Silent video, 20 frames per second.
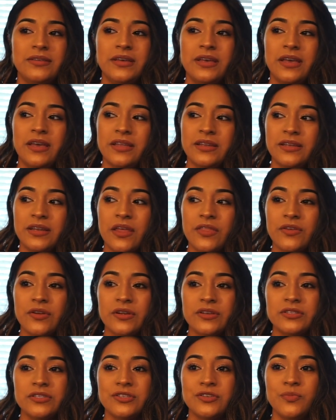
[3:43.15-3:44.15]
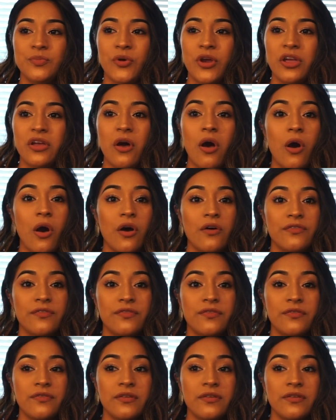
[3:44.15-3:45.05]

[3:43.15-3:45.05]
in another to break off